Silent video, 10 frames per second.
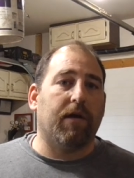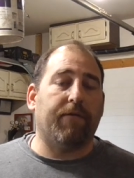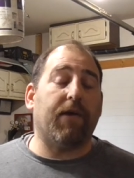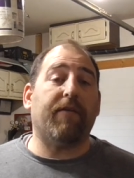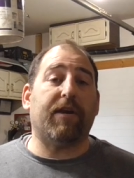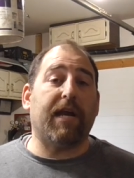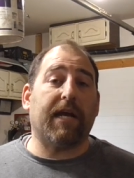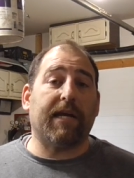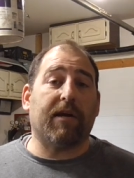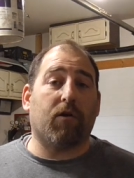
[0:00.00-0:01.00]
If you have a
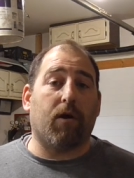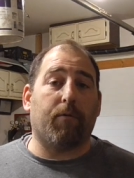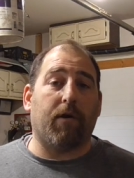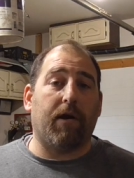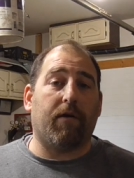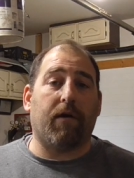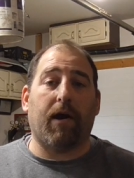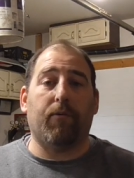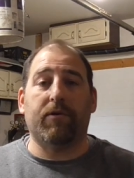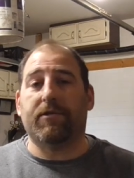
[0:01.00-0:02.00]
Nikki carburetor,
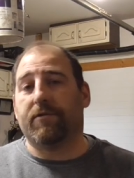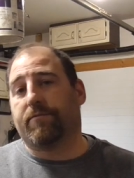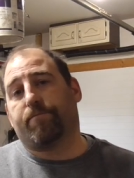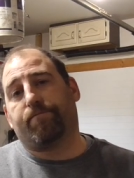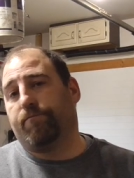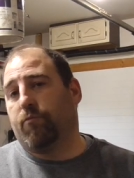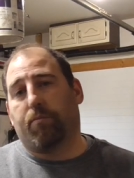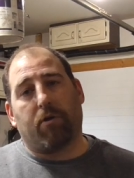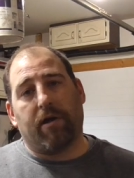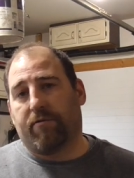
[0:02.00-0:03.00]
I would just
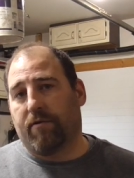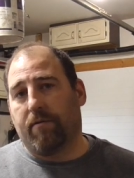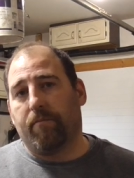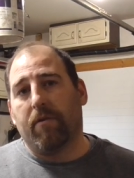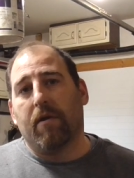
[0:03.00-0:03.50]
replace it.